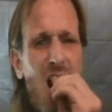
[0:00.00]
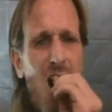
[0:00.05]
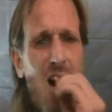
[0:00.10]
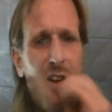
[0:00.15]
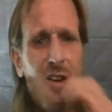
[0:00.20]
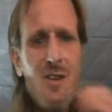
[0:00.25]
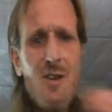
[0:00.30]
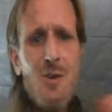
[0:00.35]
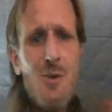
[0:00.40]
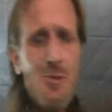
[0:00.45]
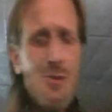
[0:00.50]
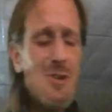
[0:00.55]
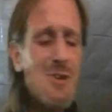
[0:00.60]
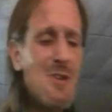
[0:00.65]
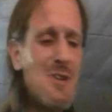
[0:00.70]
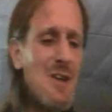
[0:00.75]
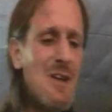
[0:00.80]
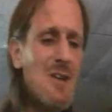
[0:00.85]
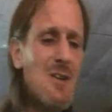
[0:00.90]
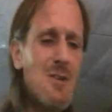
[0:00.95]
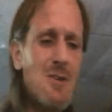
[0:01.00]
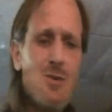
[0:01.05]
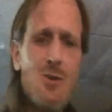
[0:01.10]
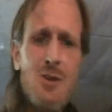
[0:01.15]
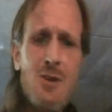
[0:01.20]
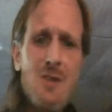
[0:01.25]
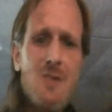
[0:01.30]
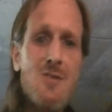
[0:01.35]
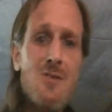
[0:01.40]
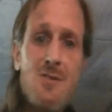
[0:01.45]
literally, like,
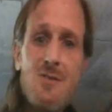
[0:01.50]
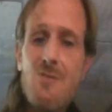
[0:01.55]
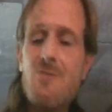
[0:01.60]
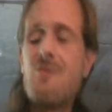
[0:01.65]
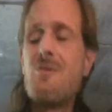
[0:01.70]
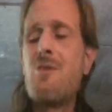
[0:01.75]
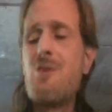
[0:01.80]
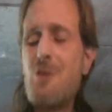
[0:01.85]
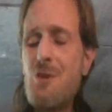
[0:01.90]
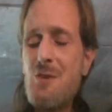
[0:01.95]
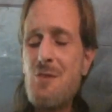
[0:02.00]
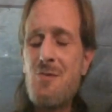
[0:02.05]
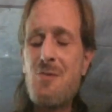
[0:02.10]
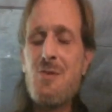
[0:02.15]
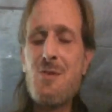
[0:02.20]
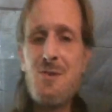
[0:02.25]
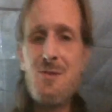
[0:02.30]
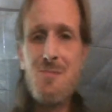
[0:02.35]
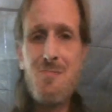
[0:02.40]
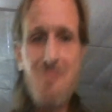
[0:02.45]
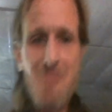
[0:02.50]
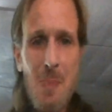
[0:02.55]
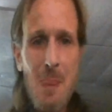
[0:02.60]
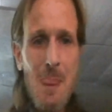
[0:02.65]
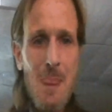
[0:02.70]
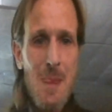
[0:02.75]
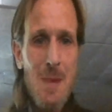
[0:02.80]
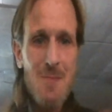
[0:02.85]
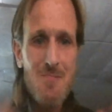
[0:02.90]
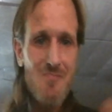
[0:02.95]
looking, excuse me, looking for the,
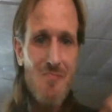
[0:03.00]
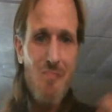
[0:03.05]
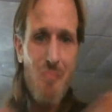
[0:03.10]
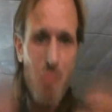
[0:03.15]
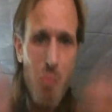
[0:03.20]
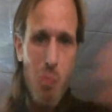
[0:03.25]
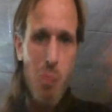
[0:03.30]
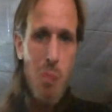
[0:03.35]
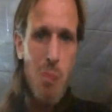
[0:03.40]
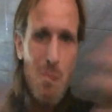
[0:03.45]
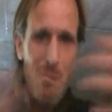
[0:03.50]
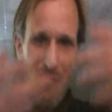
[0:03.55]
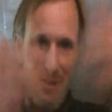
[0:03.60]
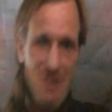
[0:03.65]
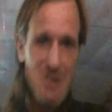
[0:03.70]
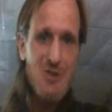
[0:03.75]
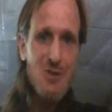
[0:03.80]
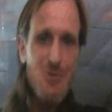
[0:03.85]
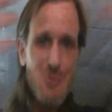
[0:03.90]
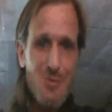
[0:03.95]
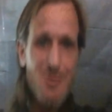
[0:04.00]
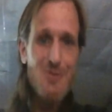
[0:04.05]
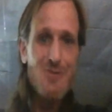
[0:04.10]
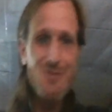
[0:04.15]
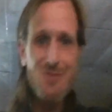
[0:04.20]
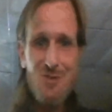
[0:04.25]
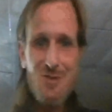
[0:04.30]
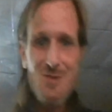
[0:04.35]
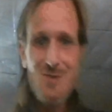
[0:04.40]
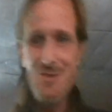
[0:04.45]
the, the
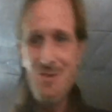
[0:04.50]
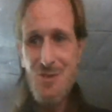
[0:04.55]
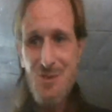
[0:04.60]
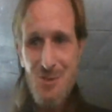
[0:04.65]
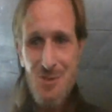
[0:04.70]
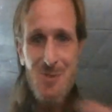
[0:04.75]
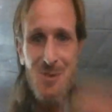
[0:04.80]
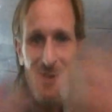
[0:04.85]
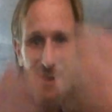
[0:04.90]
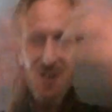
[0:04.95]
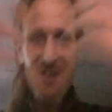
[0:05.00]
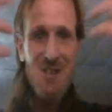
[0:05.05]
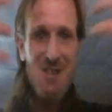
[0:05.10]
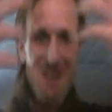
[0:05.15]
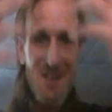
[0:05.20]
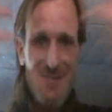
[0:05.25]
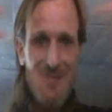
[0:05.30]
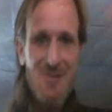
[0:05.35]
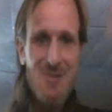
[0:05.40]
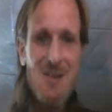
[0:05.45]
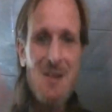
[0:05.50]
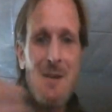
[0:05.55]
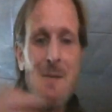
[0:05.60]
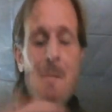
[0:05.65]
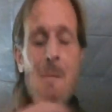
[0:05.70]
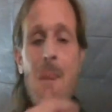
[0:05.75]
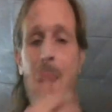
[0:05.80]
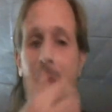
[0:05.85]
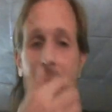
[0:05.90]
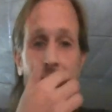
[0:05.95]
shooters, you know, the shooting this stuff.
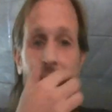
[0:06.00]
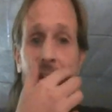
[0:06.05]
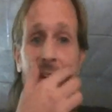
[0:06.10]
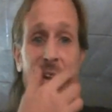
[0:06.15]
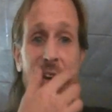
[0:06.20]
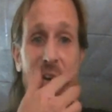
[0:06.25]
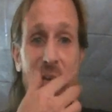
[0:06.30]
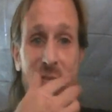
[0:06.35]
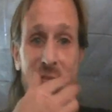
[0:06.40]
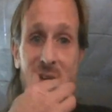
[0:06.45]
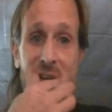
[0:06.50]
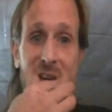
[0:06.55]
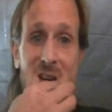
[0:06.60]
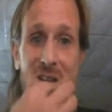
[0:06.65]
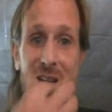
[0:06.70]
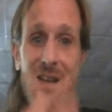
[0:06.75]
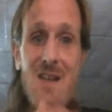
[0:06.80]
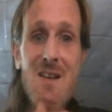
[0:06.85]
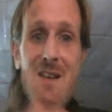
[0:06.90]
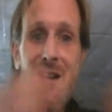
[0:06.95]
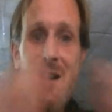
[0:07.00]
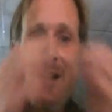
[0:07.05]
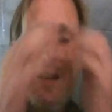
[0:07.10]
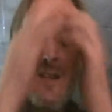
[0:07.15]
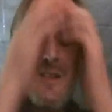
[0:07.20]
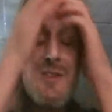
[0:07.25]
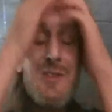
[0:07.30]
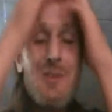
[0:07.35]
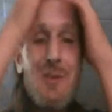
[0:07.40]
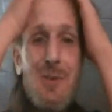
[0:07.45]
I can't find it.
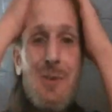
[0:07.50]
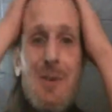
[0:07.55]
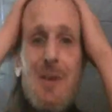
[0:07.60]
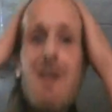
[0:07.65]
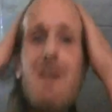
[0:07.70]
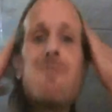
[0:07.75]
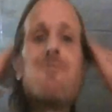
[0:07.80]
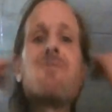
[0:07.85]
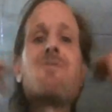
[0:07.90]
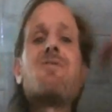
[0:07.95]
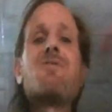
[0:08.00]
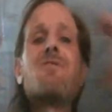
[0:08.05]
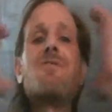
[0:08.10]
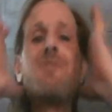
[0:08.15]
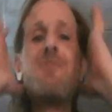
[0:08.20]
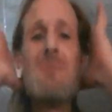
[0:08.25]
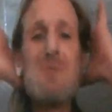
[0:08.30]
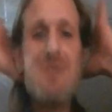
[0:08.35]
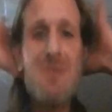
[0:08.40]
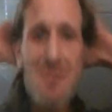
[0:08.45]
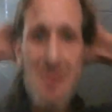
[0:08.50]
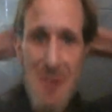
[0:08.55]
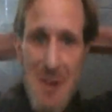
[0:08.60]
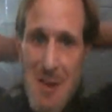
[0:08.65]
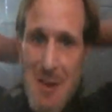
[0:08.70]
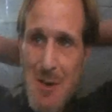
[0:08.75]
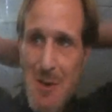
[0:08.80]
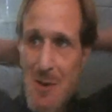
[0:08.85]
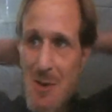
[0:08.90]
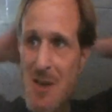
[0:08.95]
So I would sit there with a
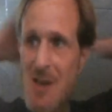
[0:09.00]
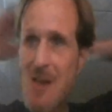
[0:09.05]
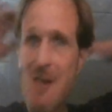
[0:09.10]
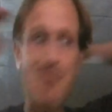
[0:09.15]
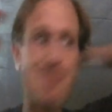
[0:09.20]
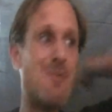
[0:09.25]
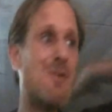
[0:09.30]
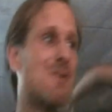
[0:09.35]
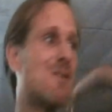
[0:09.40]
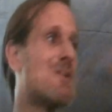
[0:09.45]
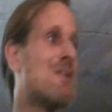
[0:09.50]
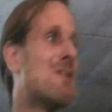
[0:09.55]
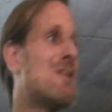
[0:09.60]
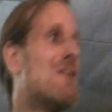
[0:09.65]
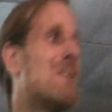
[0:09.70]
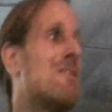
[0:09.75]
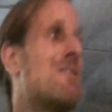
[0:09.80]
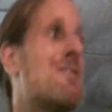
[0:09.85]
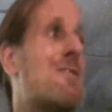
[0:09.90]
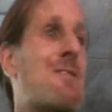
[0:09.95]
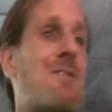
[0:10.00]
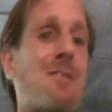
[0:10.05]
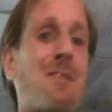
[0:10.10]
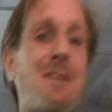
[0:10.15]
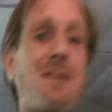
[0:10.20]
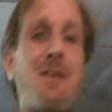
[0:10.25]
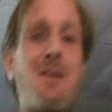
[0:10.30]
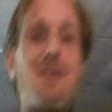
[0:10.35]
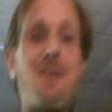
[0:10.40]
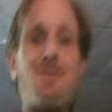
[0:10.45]
video camera, you know,
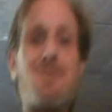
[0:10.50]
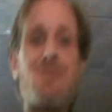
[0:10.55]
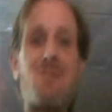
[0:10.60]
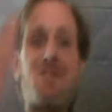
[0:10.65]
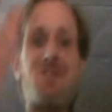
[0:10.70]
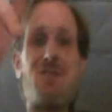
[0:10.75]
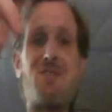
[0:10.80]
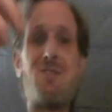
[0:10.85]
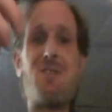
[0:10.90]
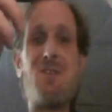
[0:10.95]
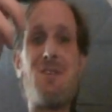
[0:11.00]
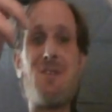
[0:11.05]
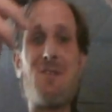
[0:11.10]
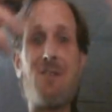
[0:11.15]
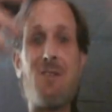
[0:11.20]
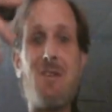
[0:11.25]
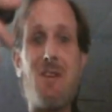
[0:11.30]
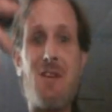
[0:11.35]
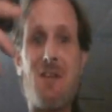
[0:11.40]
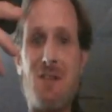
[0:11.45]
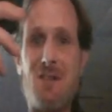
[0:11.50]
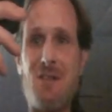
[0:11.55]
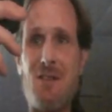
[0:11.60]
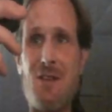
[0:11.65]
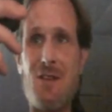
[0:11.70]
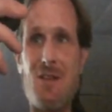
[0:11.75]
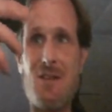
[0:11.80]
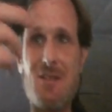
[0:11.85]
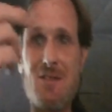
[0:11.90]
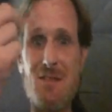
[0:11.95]
I, I would sit there and, and,
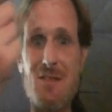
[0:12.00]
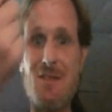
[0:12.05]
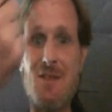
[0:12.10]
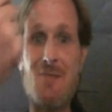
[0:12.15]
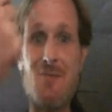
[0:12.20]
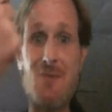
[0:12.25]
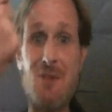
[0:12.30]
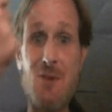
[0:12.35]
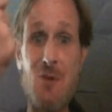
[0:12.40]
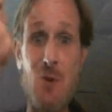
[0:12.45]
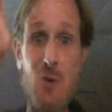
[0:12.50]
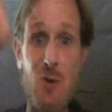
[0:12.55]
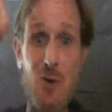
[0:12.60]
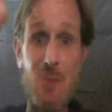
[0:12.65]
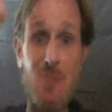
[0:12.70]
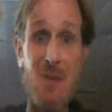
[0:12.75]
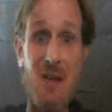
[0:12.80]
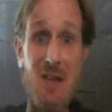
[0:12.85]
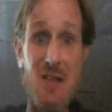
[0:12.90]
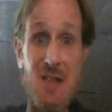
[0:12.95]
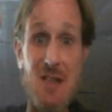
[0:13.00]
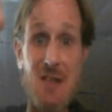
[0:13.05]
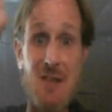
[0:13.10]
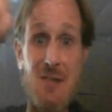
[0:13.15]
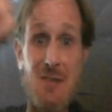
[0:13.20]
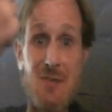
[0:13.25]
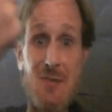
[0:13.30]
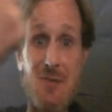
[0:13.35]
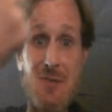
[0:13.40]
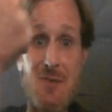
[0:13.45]
and, and record myself
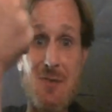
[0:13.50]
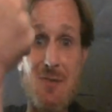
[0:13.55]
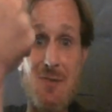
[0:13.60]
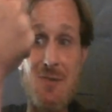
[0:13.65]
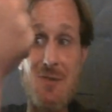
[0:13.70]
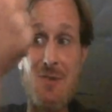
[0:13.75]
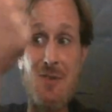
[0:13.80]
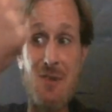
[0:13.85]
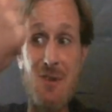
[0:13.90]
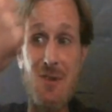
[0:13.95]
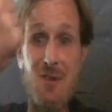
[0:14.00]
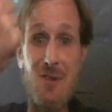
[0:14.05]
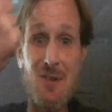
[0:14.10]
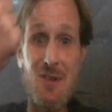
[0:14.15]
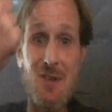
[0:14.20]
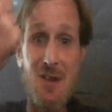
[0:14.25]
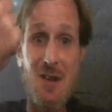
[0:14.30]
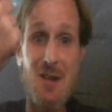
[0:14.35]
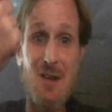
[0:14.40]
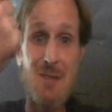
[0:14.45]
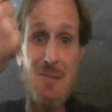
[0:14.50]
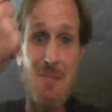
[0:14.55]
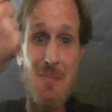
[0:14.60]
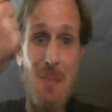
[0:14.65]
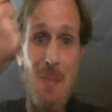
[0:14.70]
for, for a long time,